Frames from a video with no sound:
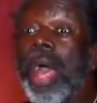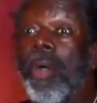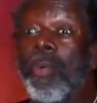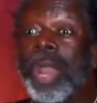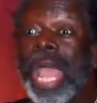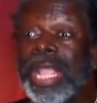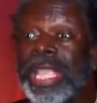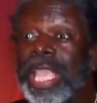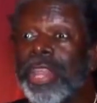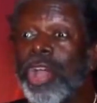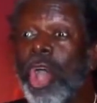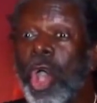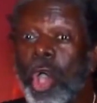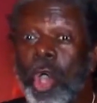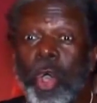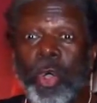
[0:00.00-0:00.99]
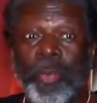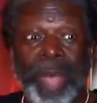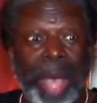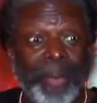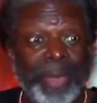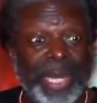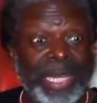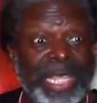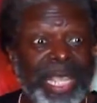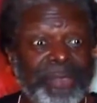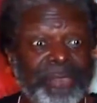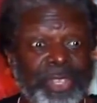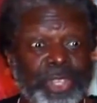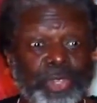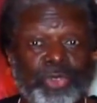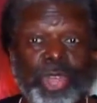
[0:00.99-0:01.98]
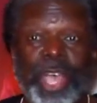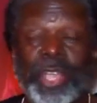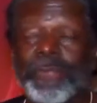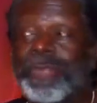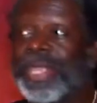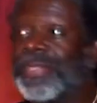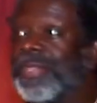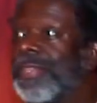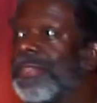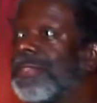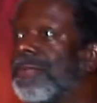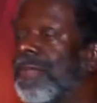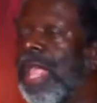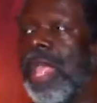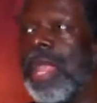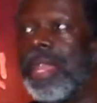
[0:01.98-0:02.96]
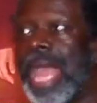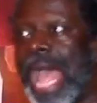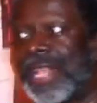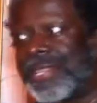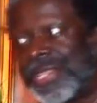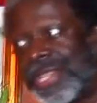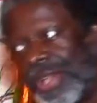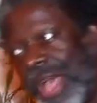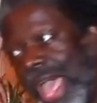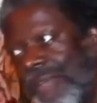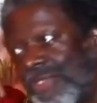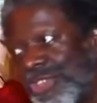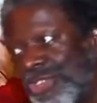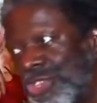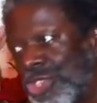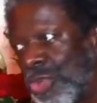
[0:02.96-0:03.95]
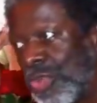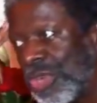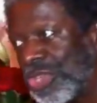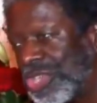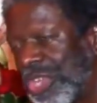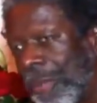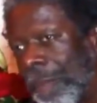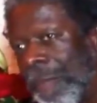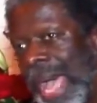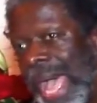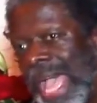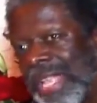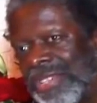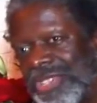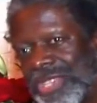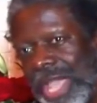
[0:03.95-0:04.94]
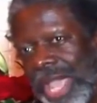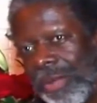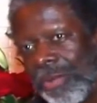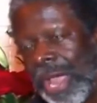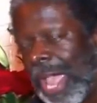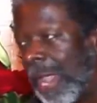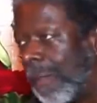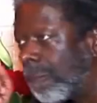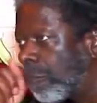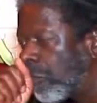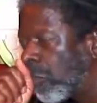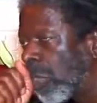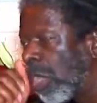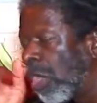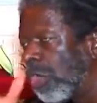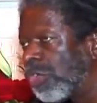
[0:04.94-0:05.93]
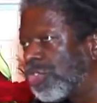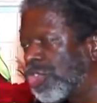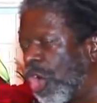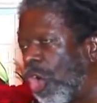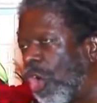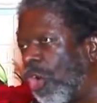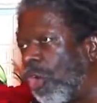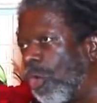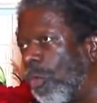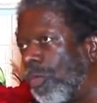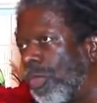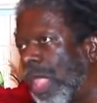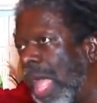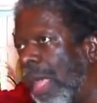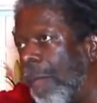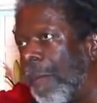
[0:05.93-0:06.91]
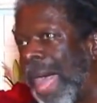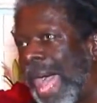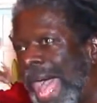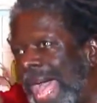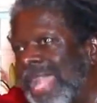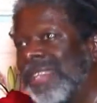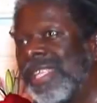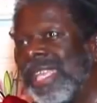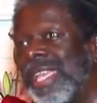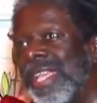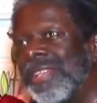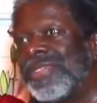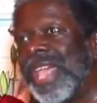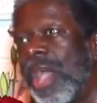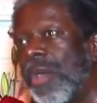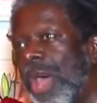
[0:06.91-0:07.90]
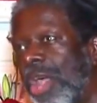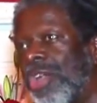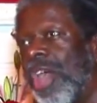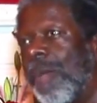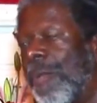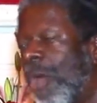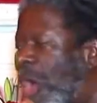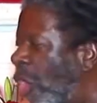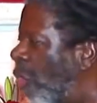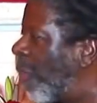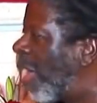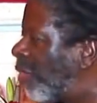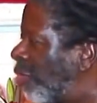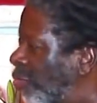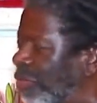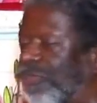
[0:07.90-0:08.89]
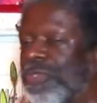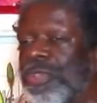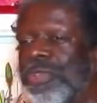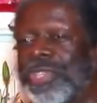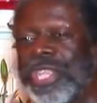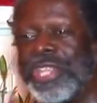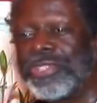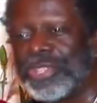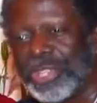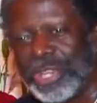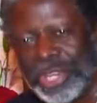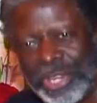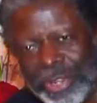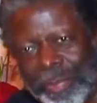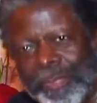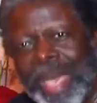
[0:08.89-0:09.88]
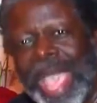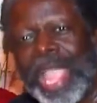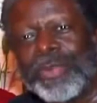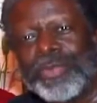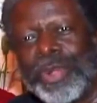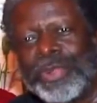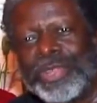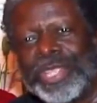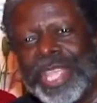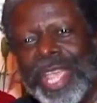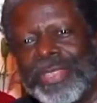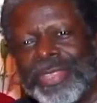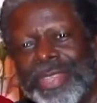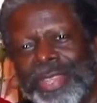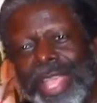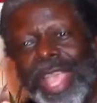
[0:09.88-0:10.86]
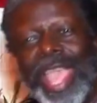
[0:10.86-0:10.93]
When I get home, I'm going to leave this drug business. Now, I still have this doership mindset, right? So my idea is that I'll come home, I'll do a few deals, get a little bankroll together,